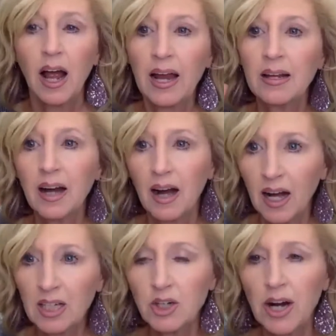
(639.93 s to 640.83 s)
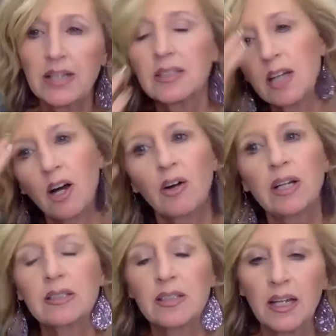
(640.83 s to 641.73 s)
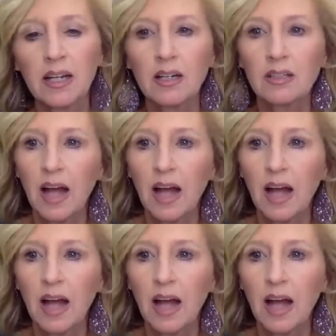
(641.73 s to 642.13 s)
and it hydrates, so it's gonna,